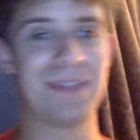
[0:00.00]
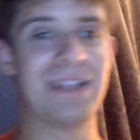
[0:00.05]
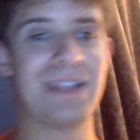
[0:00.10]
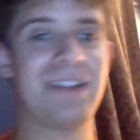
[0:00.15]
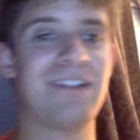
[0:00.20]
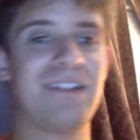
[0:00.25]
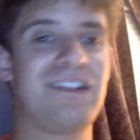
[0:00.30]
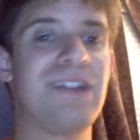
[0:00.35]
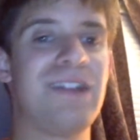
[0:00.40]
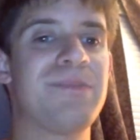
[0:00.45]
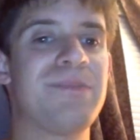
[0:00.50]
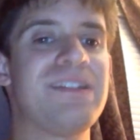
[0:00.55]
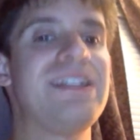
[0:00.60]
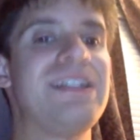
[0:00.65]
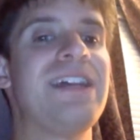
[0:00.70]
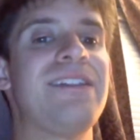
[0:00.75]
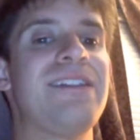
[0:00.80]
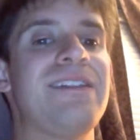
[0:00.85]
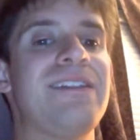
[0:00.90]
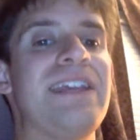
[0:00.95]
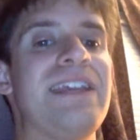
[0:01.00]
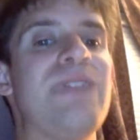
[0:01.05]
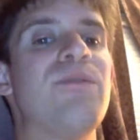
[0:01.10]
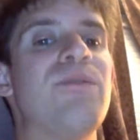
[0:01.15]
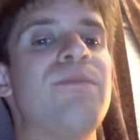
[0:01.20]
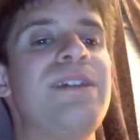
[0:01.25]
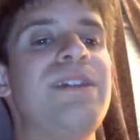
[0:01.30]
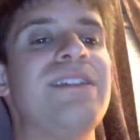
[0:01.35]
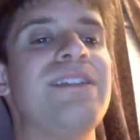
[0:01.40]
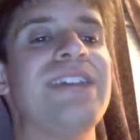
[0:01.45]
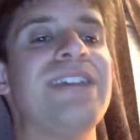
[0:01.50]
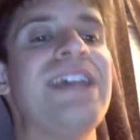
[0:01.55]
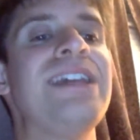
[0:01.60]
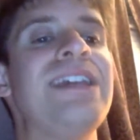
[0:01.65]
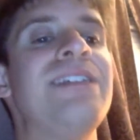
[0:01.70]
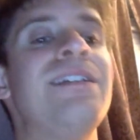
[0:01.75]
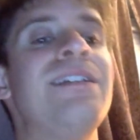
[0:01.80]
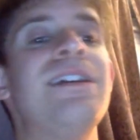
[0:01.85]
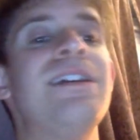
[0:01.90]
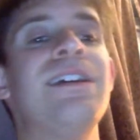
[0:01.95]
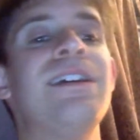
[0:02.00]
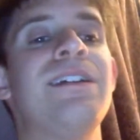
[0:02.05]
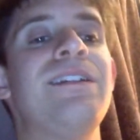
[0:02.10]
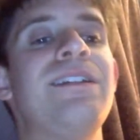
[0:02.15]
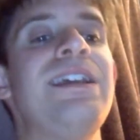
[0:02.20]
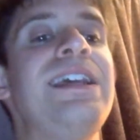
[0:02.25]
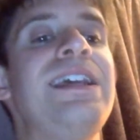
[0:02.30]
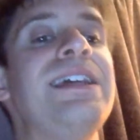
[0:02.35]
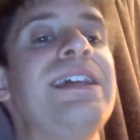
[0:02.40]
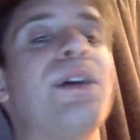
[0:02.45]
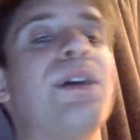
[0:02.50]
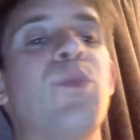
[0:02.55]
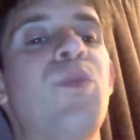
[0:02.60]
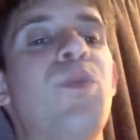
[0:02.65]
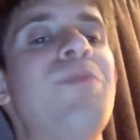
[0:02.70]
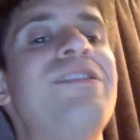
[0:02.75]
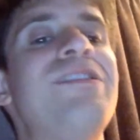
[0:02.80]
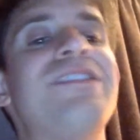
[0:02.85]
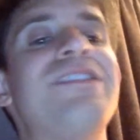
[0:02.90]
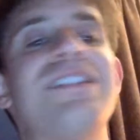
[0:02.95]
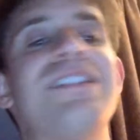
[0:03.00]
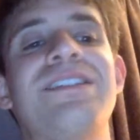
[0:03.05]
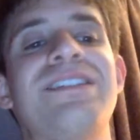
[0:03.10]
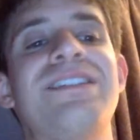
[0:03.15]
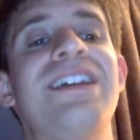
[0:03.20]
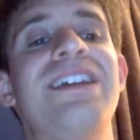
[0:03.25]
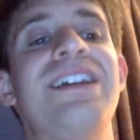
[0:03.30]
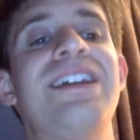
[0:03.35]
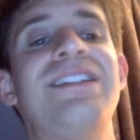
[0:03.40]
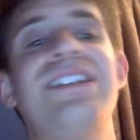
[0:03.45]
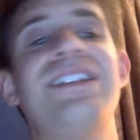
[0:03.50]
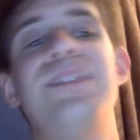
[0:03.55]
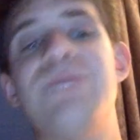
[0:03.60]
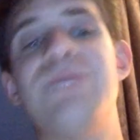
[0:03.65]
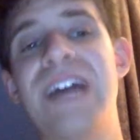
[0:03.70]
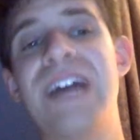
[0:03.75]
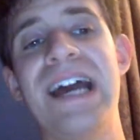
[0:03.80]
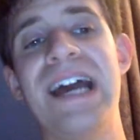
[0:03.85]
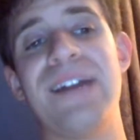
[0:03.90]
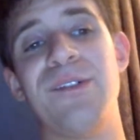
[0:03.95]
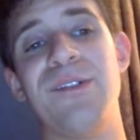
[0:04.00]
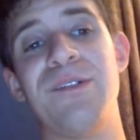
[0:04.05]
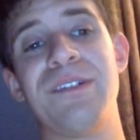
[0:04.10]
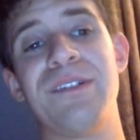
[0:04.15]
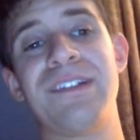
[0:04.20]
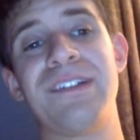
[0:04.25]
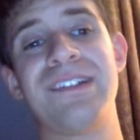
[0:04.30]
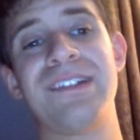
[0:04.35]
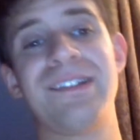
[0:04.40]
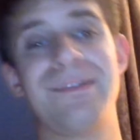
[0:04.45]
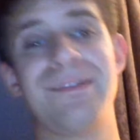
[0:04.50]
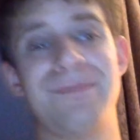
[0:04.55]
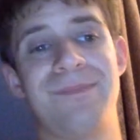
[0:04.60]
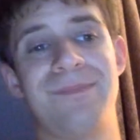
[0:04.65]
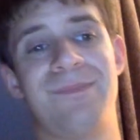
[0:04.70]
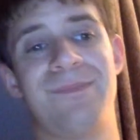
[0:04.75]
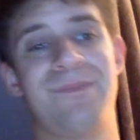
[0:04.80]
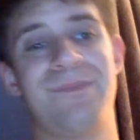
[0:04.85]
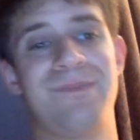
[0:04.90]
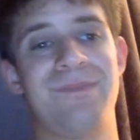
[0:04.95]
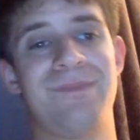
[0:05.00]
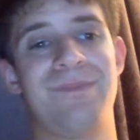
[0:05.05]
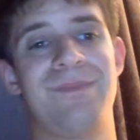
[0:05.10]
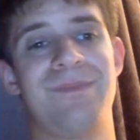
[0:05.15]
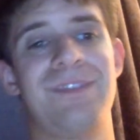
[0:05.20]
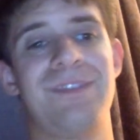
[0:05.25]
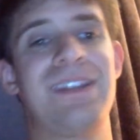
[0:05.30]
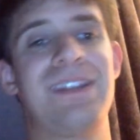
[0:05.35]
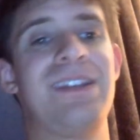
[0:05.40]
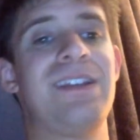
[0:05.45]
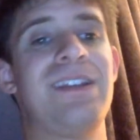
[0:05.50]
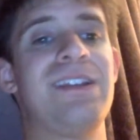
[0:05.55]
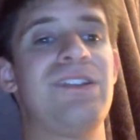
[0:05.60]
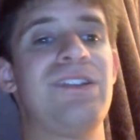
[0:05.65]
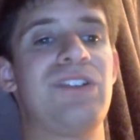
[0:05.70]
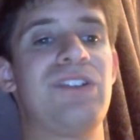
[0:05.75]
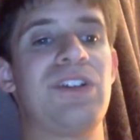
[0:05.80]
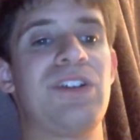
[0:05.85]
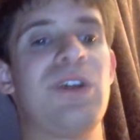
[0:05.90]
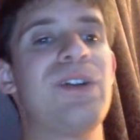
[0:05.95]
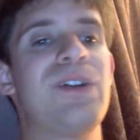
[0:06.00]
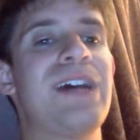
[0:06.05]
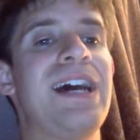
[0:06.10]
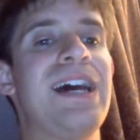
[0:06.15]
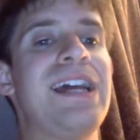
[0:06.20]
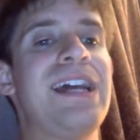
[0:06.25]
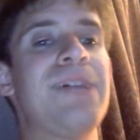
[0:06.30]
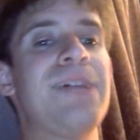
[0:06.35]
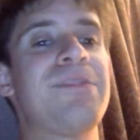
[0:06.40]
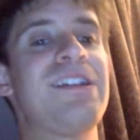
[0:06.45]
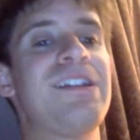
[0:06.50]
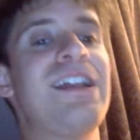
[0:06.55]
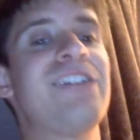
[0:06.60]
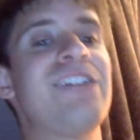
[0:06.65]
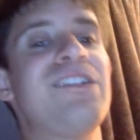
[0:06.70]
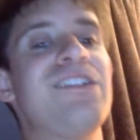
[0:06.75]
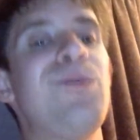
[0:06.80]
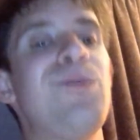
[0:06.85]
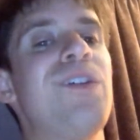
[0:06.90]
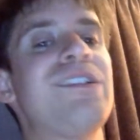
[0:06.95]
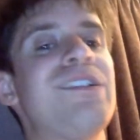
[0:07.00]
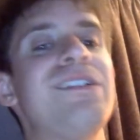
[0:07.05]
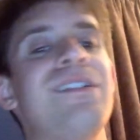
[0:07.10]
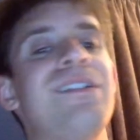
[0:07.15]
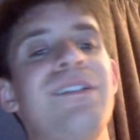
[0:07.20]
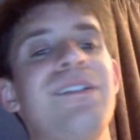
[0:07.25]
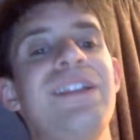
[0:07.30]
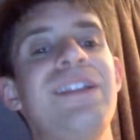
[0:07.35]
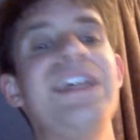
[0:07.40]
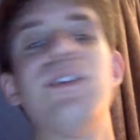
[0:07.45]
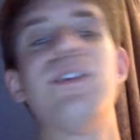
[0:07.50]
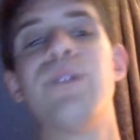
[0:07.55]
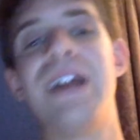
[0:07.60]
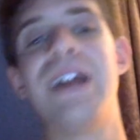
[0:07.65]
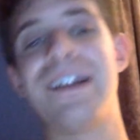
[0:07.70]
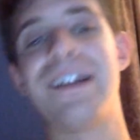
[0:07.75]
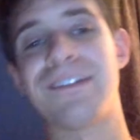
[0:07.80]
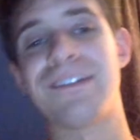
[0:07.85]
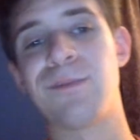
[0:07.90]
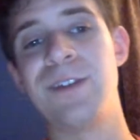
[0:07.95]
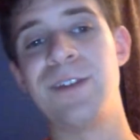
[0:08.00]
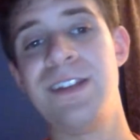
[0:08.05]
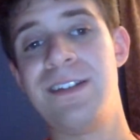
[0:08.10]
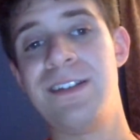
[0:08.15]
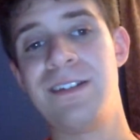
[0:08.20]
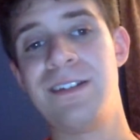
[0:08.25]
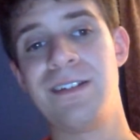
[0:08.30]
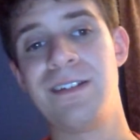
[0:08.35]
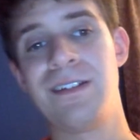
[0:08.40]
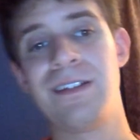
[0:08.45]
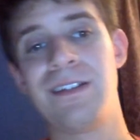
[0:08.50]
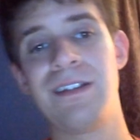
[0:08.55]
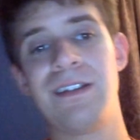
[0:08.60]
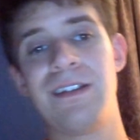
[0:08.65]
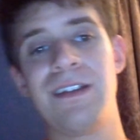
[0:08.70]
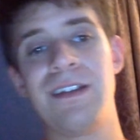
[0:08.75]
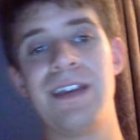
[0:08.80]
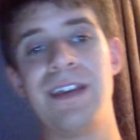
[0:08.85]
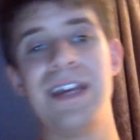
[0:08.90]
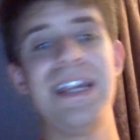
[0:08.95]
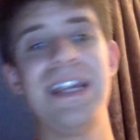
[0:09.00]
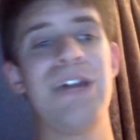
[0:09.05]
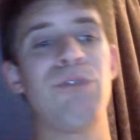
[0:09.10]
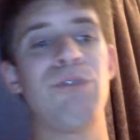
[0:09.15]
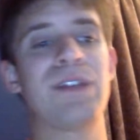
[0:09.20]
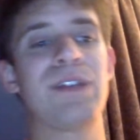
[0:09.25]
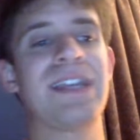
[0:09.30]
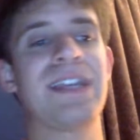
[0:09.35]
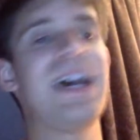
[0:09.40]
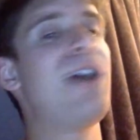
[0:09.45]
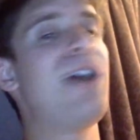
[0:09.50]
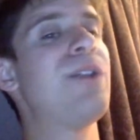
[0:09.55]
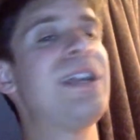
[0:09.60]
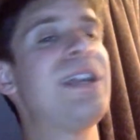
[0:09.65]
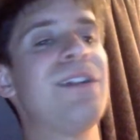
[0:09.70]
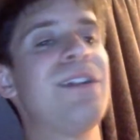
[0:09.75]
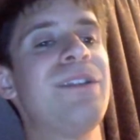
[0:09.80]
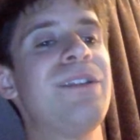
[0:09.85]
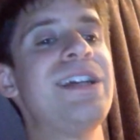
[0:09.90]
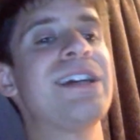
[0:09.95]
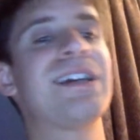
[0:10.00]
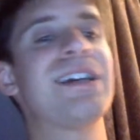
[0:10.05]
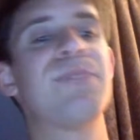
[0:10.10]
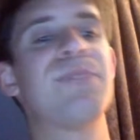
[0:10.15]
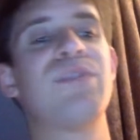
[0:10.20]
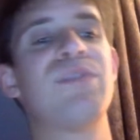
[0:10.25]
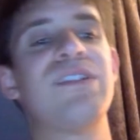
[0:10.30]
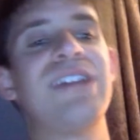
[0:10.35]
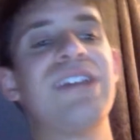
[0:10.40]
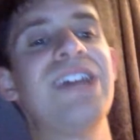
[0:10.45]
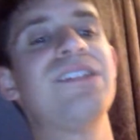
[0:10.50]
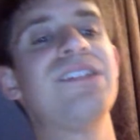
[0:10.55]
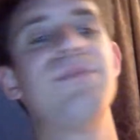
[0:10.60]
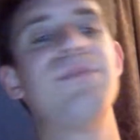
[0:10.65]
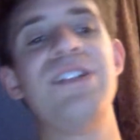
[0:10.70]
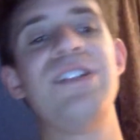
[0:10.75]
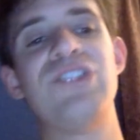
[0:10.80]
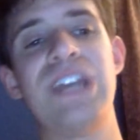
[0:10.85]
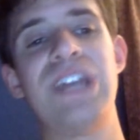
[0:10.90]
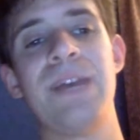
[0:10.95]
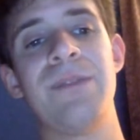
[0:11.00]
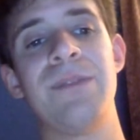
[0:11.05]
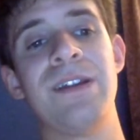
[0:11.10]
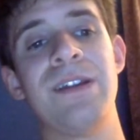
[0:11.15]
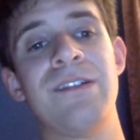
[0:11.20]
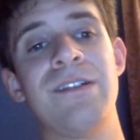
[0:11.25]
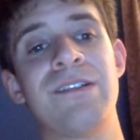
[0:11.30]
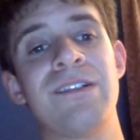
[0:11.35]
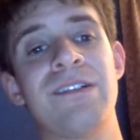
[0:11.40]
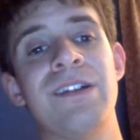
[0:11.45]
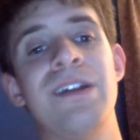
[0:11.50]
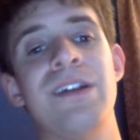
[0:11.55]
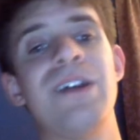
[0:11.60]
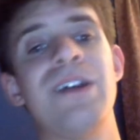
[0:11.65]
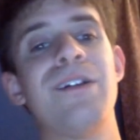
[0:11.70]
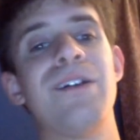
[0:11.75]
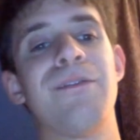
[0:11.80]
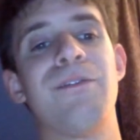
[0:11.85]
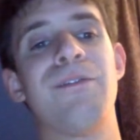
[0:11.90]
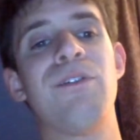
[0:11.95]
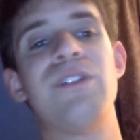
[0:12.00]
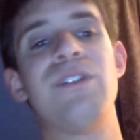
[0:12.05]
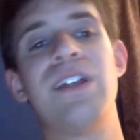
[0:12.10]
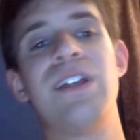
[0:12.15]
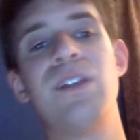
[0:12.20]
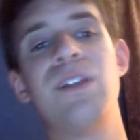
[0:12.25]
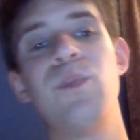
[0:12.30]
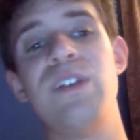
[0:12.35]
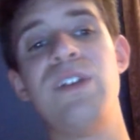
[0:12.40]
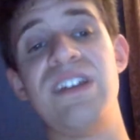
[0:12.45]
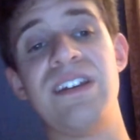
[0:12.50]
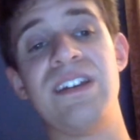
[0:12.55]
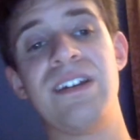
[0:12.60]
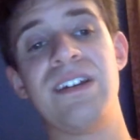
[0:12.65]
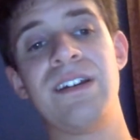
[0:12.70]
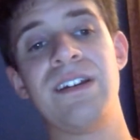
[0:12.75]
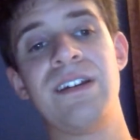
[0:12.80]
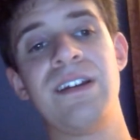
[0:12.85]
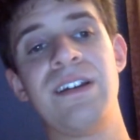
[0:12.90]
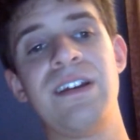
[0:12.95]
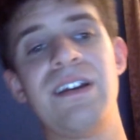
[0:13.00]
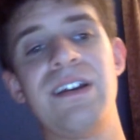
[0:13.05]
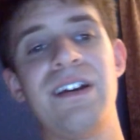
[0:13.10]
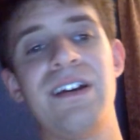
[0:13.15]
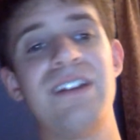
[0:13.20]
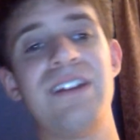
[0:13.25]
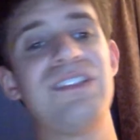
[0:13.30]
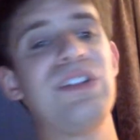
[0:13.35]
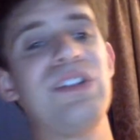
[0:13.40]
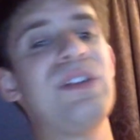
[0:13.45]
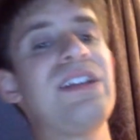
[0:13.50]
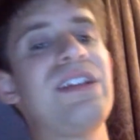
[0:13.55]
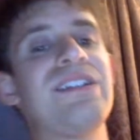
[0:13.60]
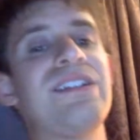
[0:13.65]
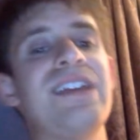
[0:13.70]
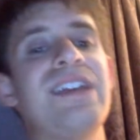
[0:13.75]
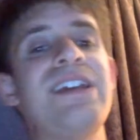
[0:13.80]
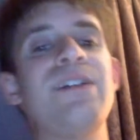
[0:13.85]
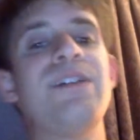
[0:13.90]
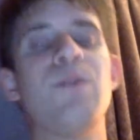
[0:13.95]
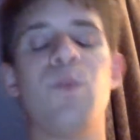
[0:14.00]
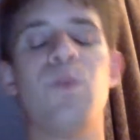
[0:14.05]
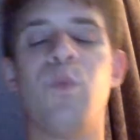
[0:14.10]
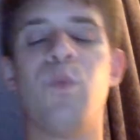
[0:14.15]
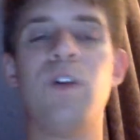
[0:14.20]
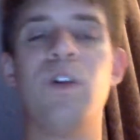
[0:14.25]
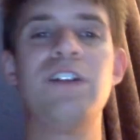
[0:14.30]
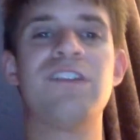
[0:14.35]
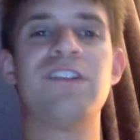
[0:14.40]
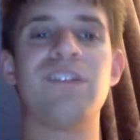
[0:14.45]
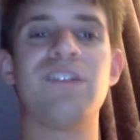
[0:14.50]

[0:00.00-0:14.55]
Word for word: She ended up saying that they will be taking the women's tag team titles. Dakota Kai ended up saying that she wasn't legal last week, and that Raquel and Aaliyah can pretend to be champions for another week until they take what is